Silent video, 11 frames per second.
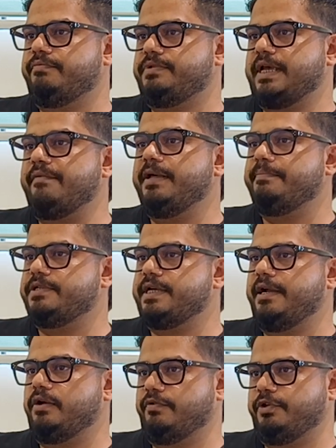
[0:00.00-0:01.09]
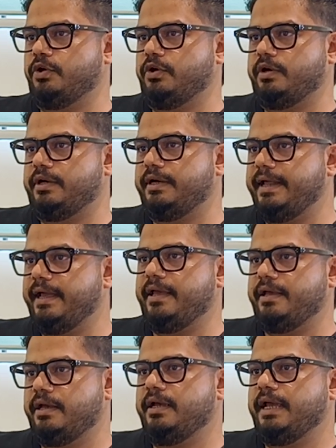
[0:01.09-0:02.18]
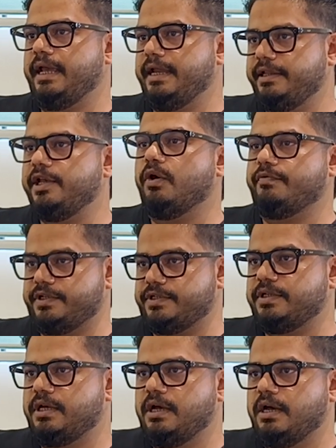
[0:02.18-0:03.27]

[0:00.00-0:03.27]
70% of your day in the office.